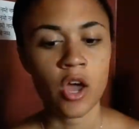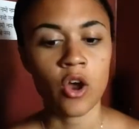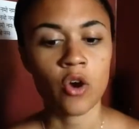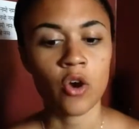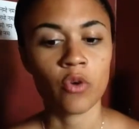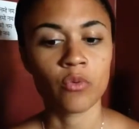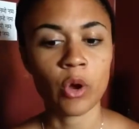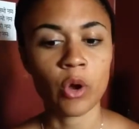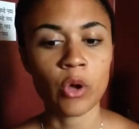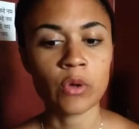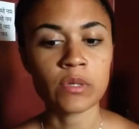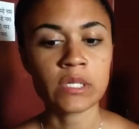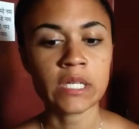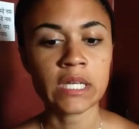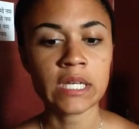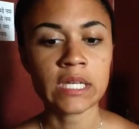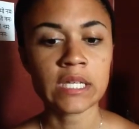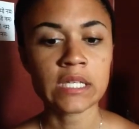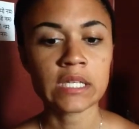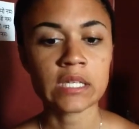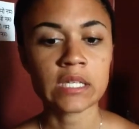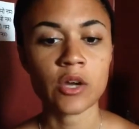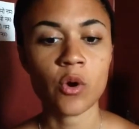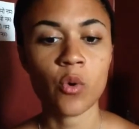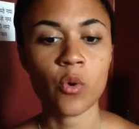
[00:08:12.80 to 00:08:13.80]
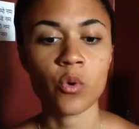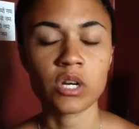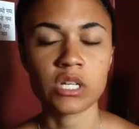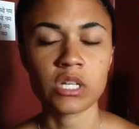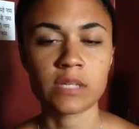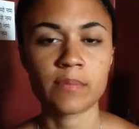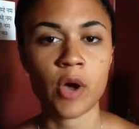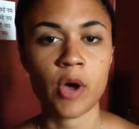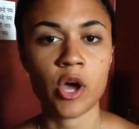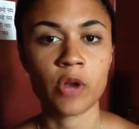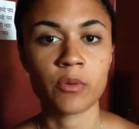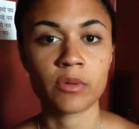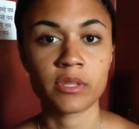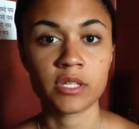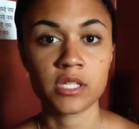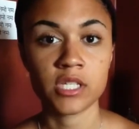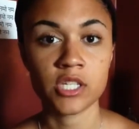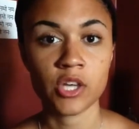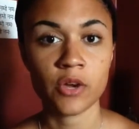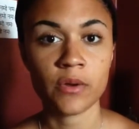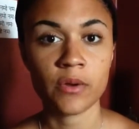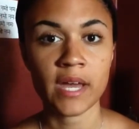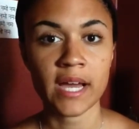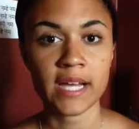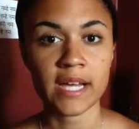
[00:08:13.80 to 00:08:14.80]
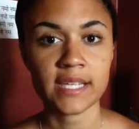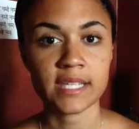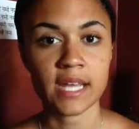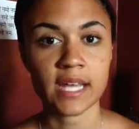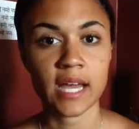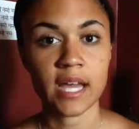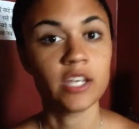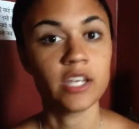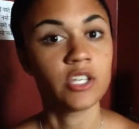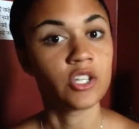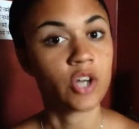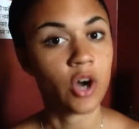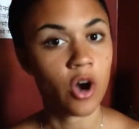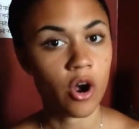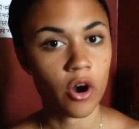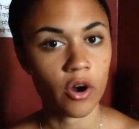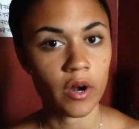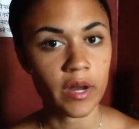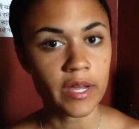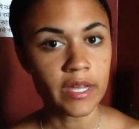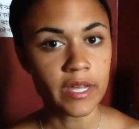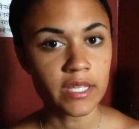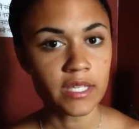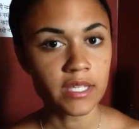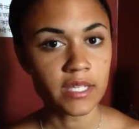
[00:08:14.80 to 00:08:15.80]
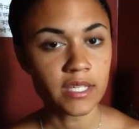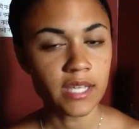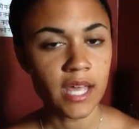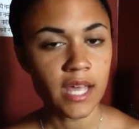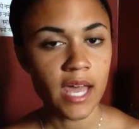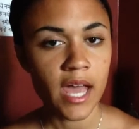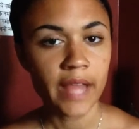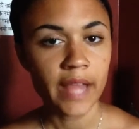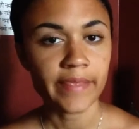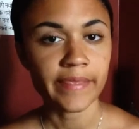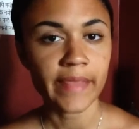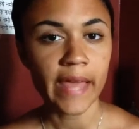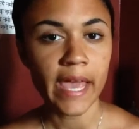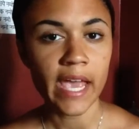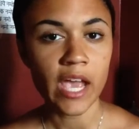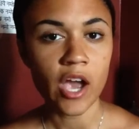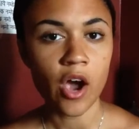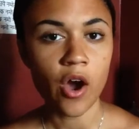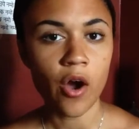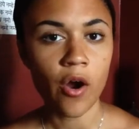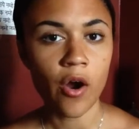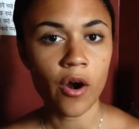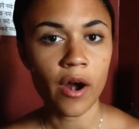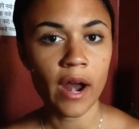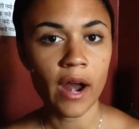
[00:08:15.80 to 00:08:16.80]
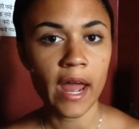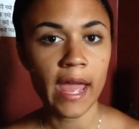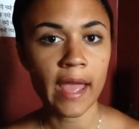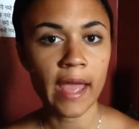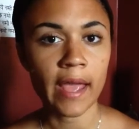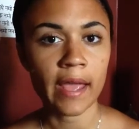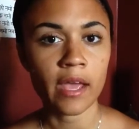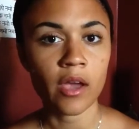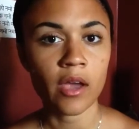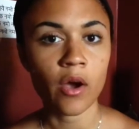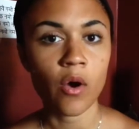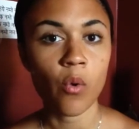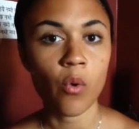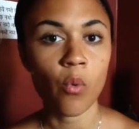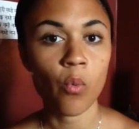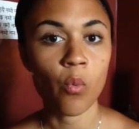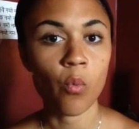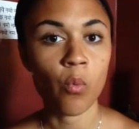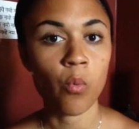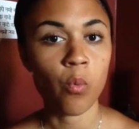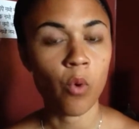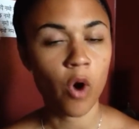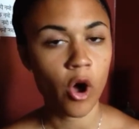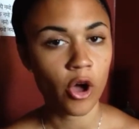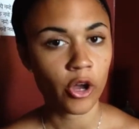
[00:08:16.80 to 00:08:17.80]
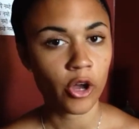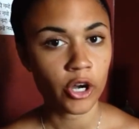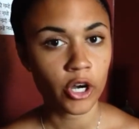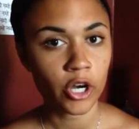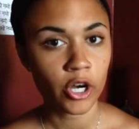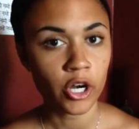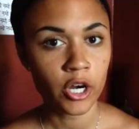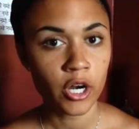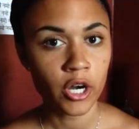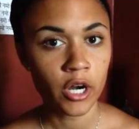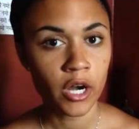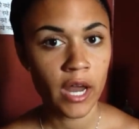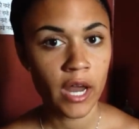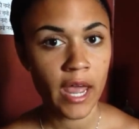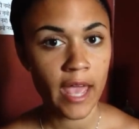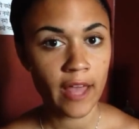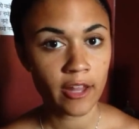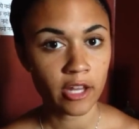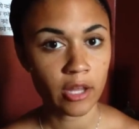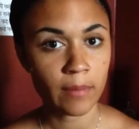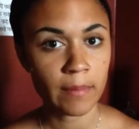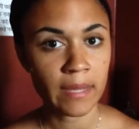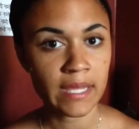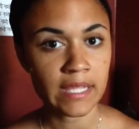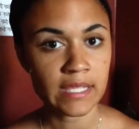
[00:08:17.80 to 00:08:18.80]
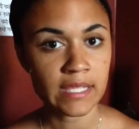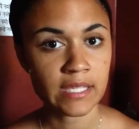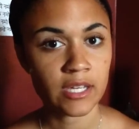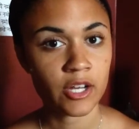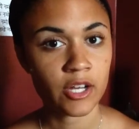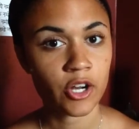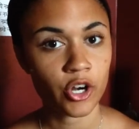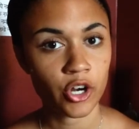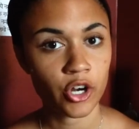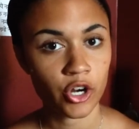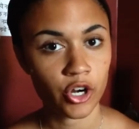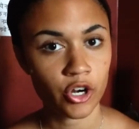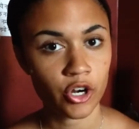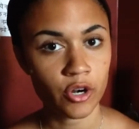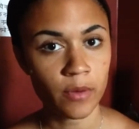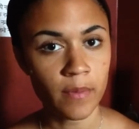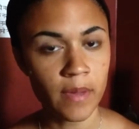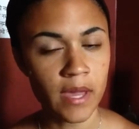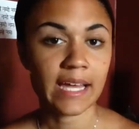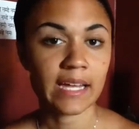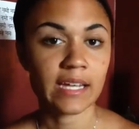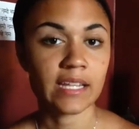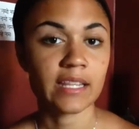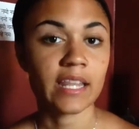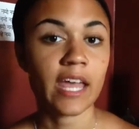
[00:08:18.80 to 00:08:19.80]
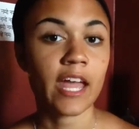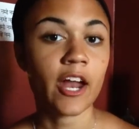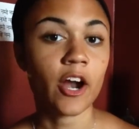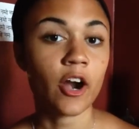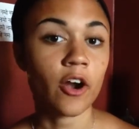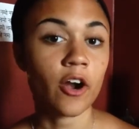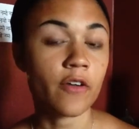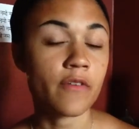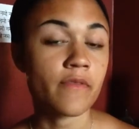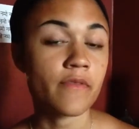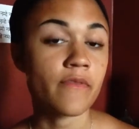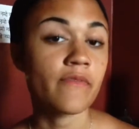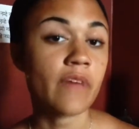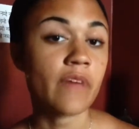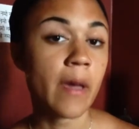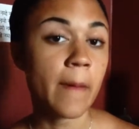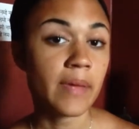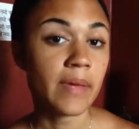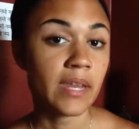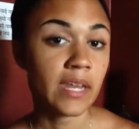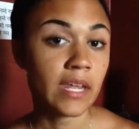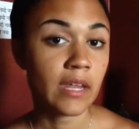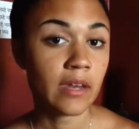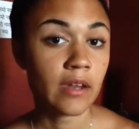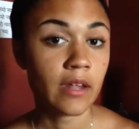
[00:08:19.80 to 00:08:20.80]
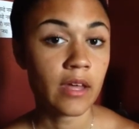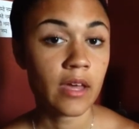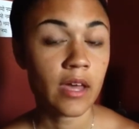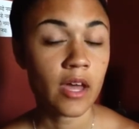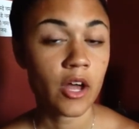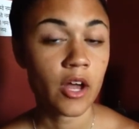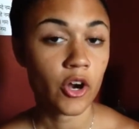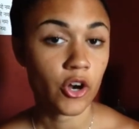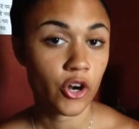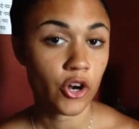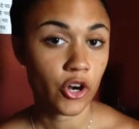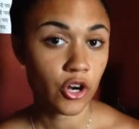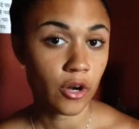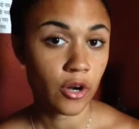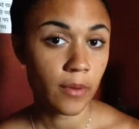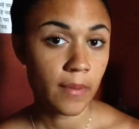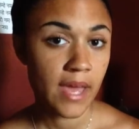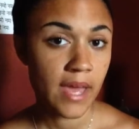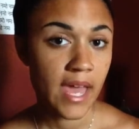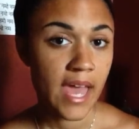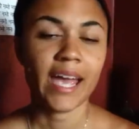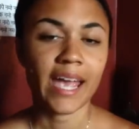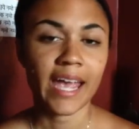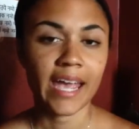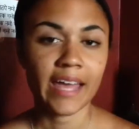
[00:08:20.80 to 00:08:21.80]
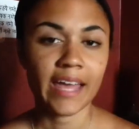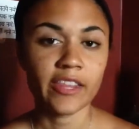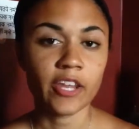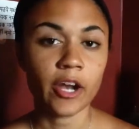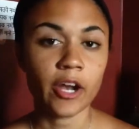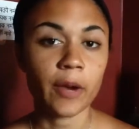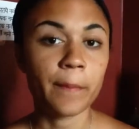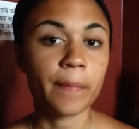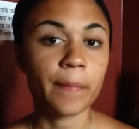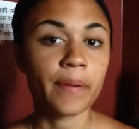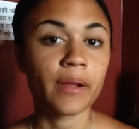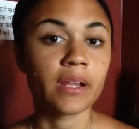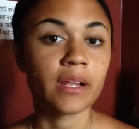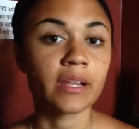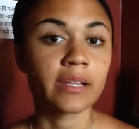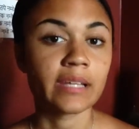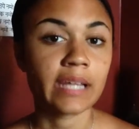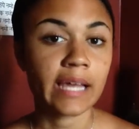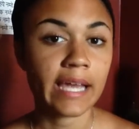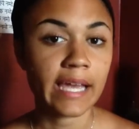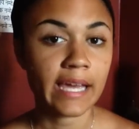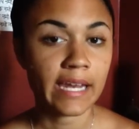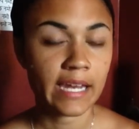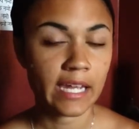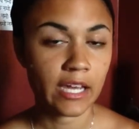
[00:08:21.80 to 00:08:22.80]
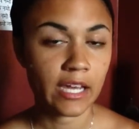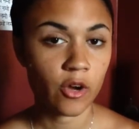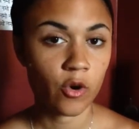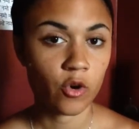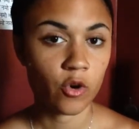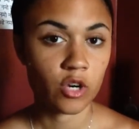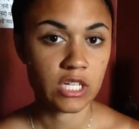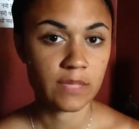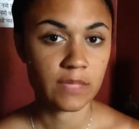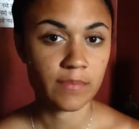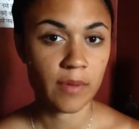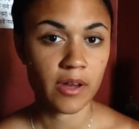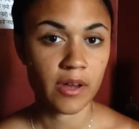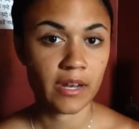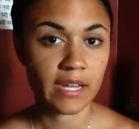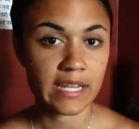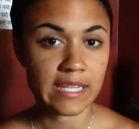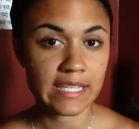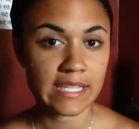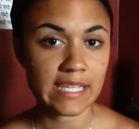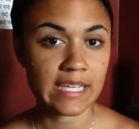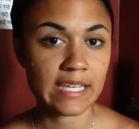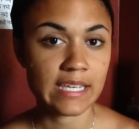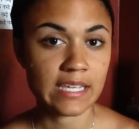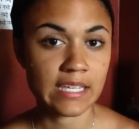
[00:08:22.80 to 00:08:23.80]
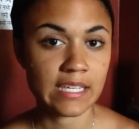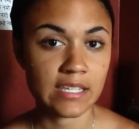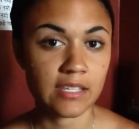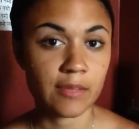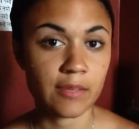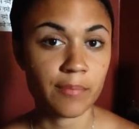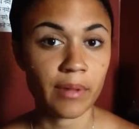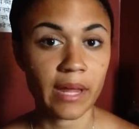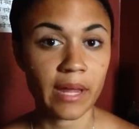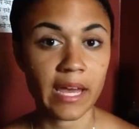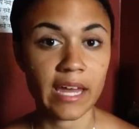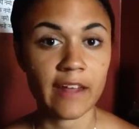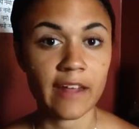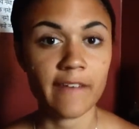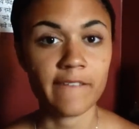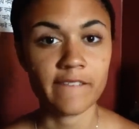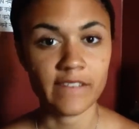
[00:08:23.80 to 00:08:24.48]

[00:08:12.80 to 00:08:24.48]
Roses correspond with the zodiac sign Taurus. They are a water element herb. They are a feminine herb, and their planet correspondence is the planet